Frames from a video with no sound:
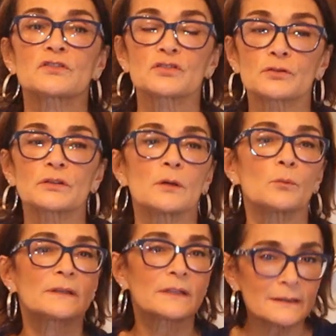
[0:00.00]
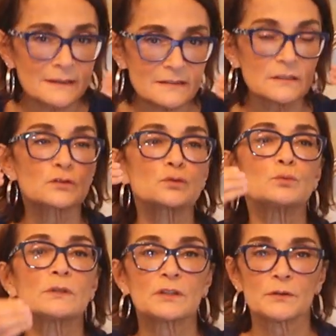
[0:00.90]
children and what they're listening to,
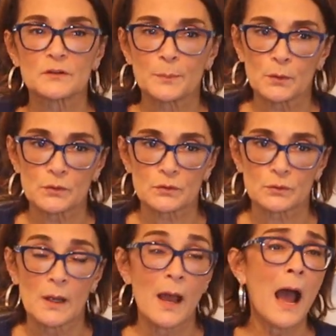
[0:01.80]
what they're exposed to.